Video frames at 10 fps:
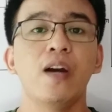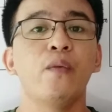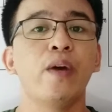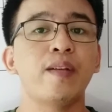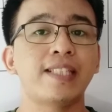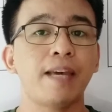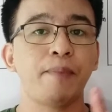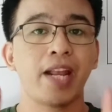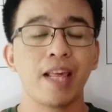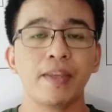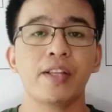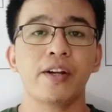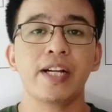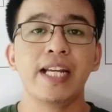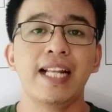When we say
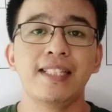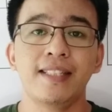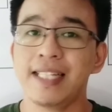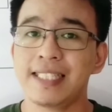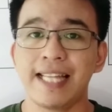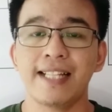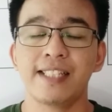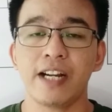perimeter, it is distance